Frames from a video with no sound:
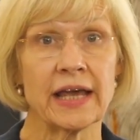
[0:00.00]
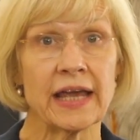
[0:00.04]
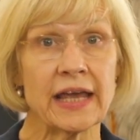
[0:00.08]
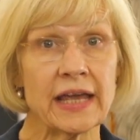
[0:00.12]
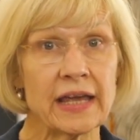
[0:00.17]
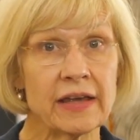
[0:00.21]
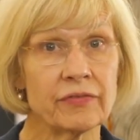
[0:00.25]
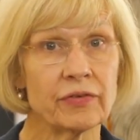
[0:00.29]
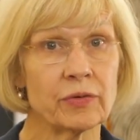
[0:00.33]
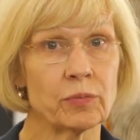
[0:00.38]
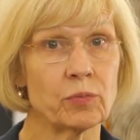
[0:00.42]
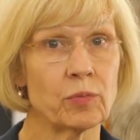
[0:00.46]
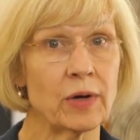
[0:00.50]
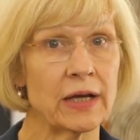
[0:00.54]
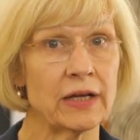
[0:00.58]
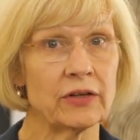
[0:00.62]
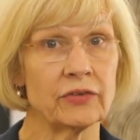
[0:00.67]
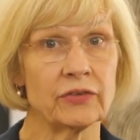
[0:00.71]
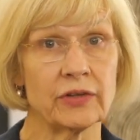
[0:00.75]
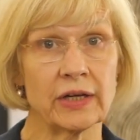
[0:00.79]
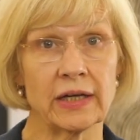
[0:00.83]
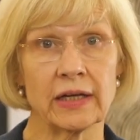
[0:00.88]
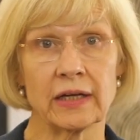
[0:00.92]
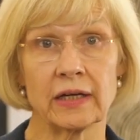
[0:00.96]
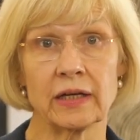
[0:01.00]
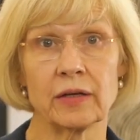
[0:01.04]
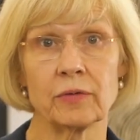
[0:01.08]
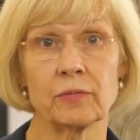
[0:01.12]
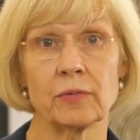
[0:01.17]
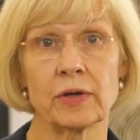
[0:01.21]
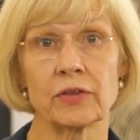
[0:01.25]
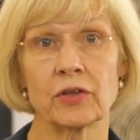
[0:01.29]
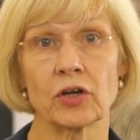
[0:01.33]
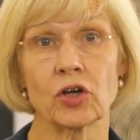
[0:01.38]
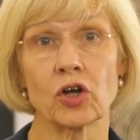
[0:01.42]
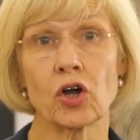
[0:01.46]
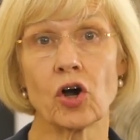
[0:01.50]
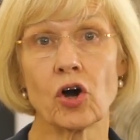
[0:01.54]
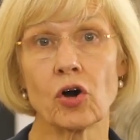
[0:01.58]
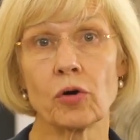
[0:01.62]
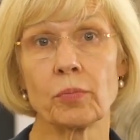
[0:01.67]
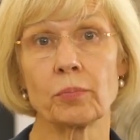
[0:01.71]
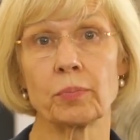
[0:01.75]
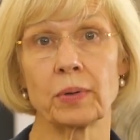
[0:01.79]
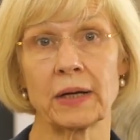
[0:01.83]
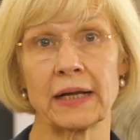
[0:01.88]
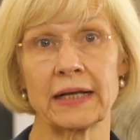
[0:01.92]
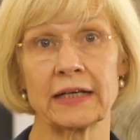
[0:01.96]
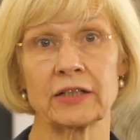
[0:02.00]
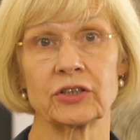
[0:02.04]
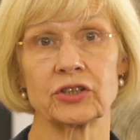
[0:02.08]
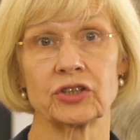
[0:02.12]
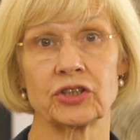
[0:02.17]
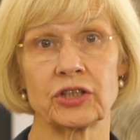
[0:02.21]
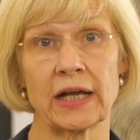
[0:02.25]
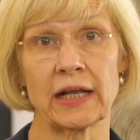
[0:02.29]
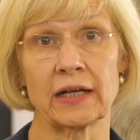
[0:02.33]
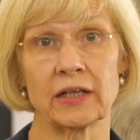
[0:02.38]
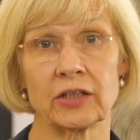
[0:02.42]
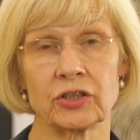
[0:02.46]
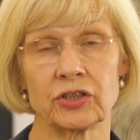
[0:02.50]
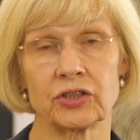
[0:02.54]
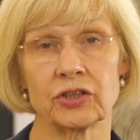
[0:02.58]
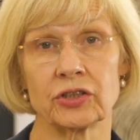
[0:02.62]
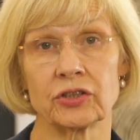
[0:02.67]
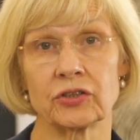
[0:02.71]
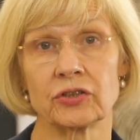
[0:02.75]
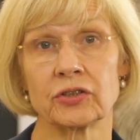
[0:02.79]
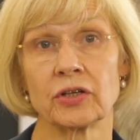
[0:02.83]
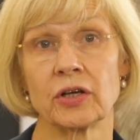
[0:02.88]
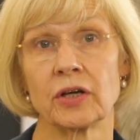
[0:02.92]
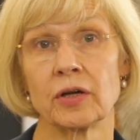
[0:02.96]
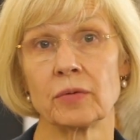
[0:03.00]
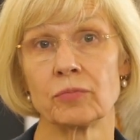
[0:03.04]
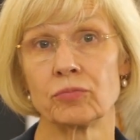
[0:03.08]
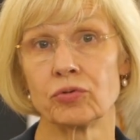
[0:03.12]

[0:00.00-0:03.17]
even when dealing with the complex challenges